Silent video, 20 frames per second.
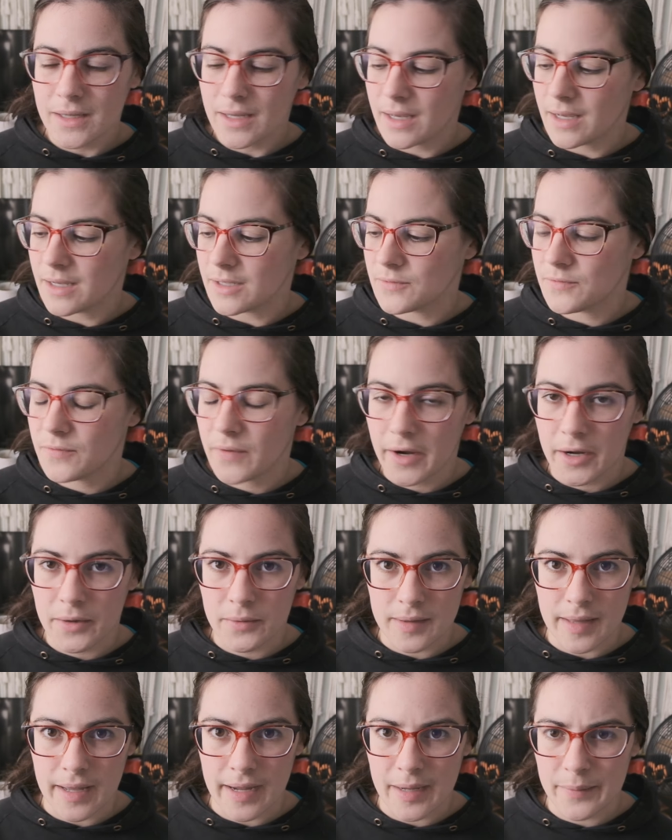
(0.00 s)
Uh, it's very
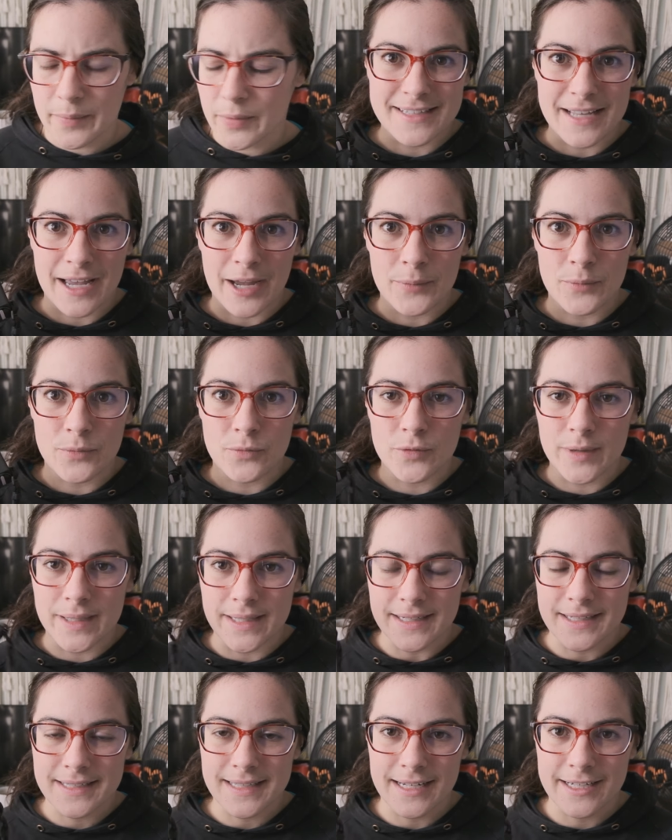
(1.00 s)
reliable. I'm
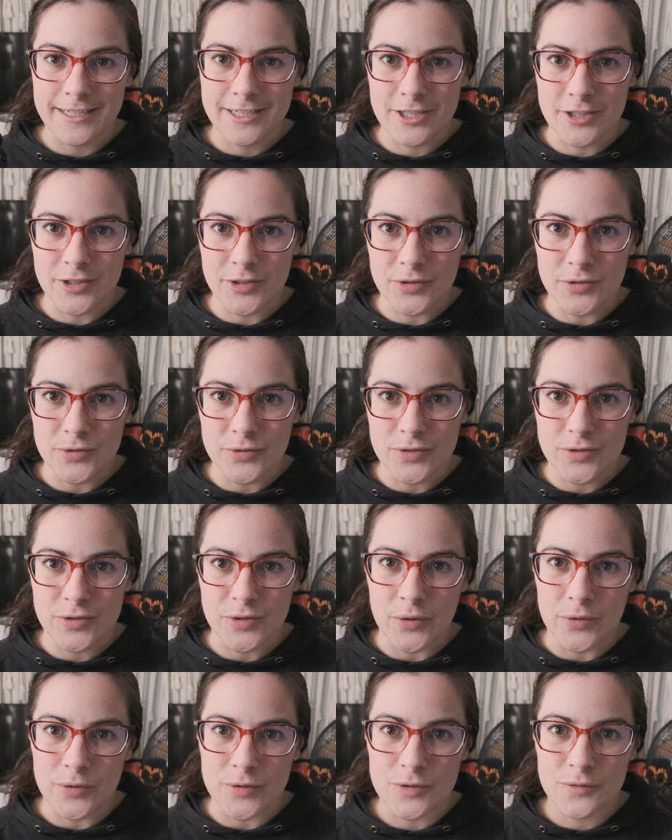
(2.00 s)
really excited to use
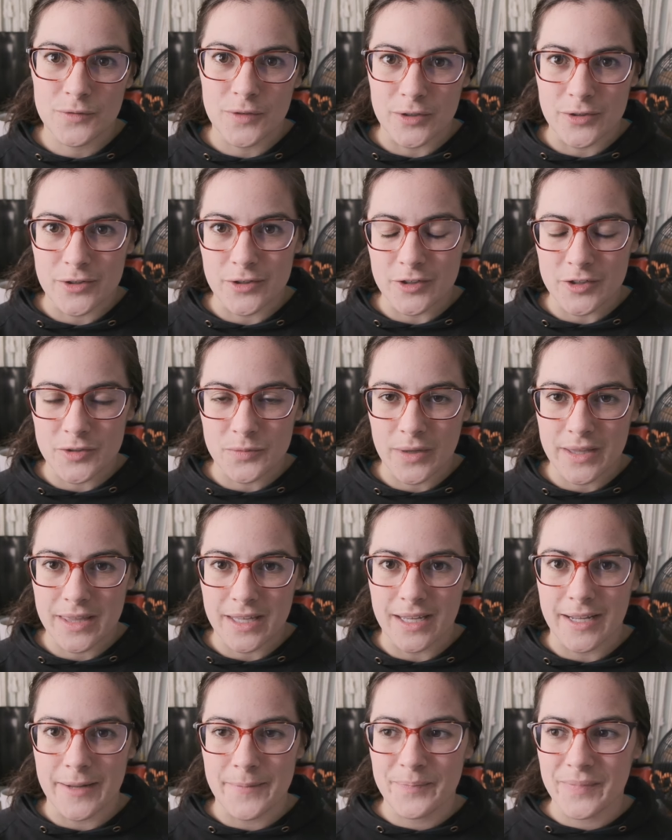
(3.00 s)
those filters with
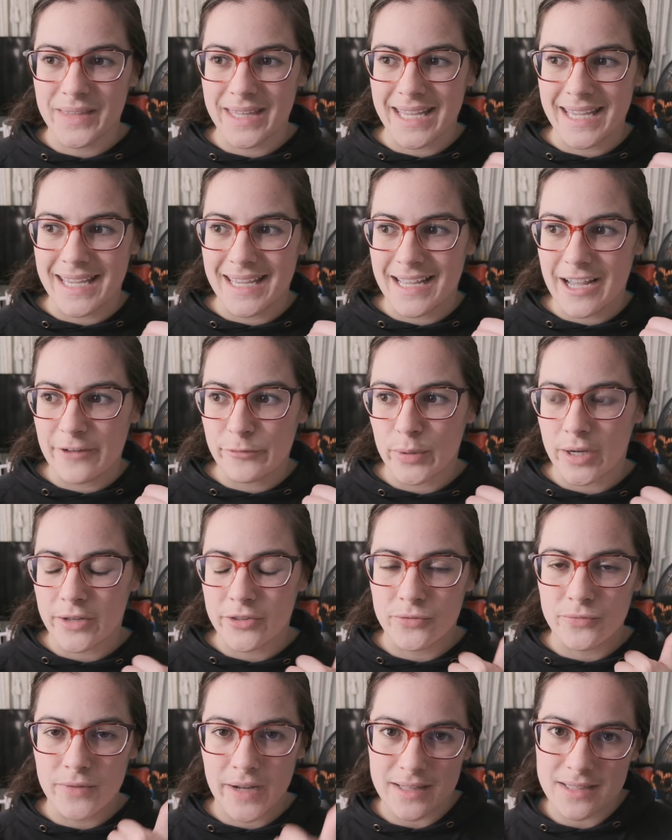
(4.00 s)
it. The I've brought
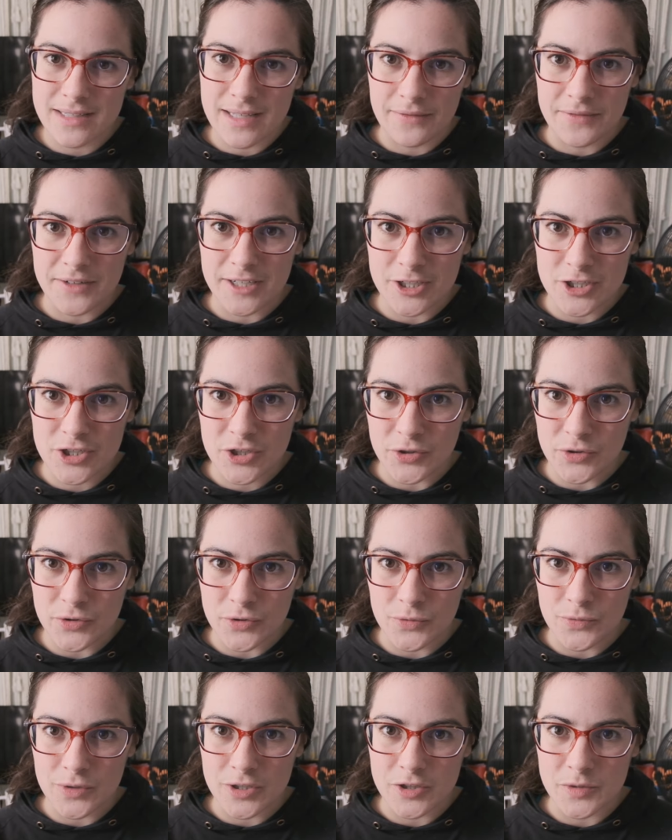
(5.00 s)
the Red
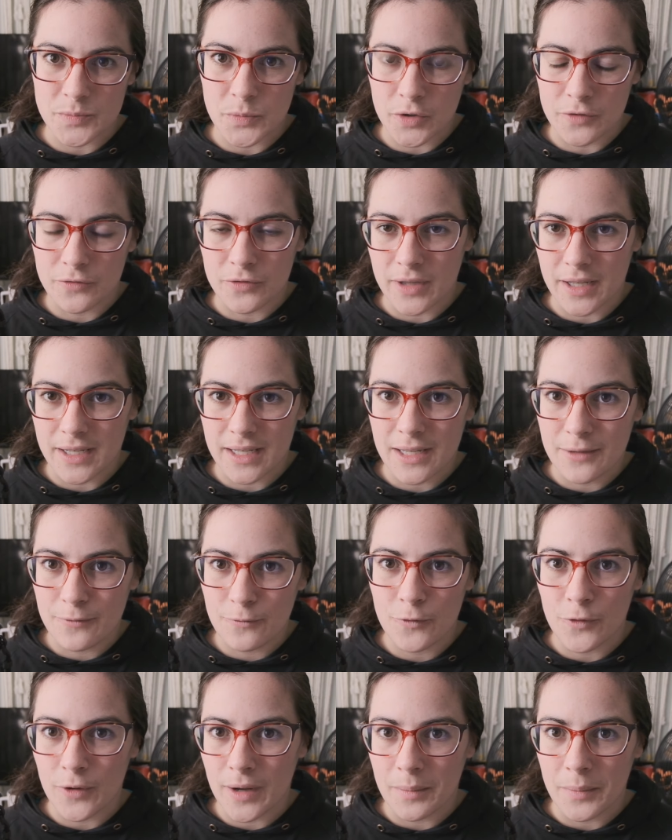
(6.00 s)
72, which is more for like
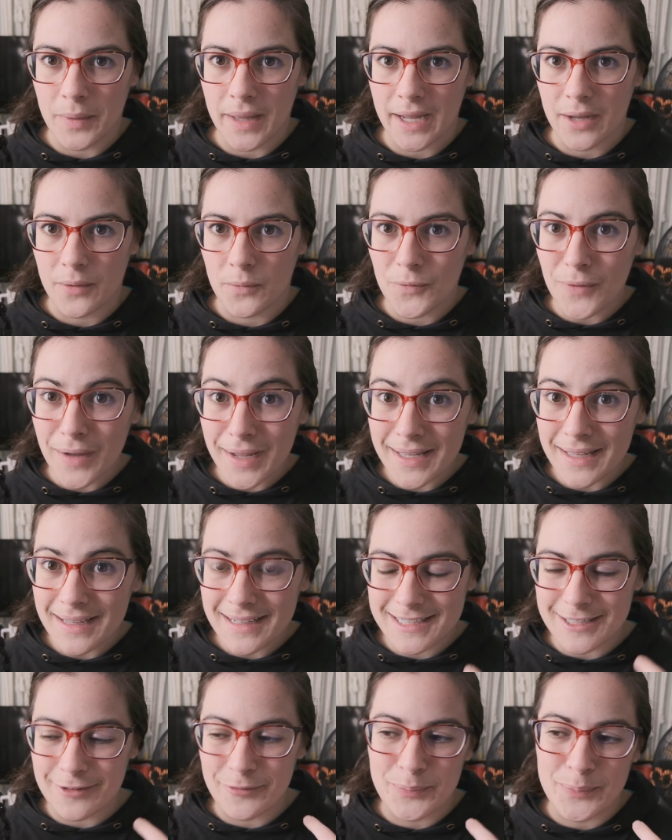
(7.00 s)
infrared black and white,
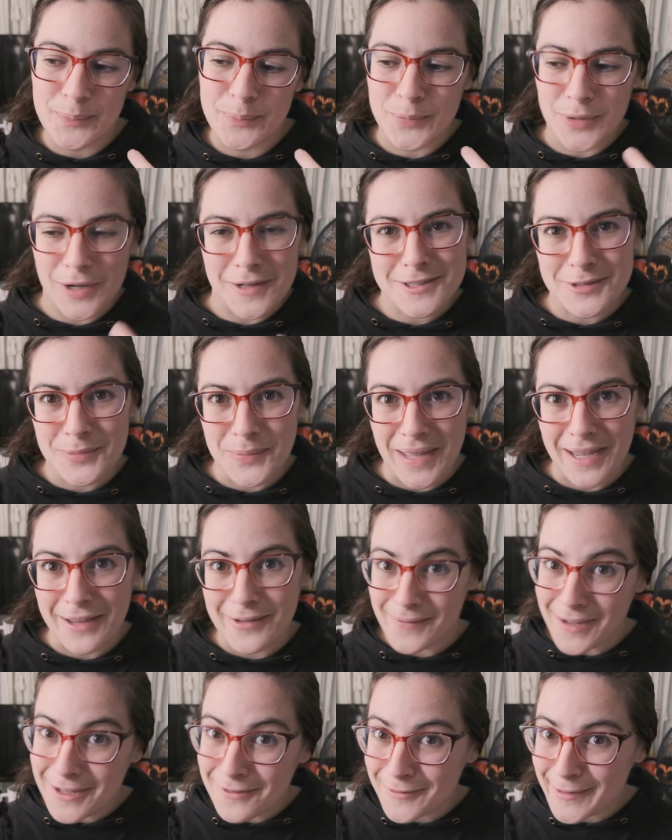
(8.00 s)
because I've brought some black
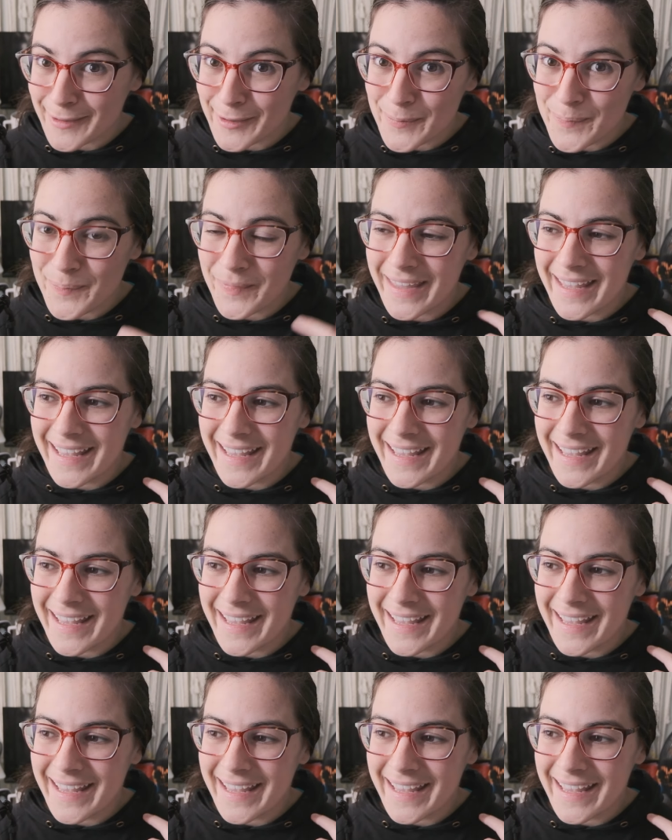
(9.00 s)
and white film.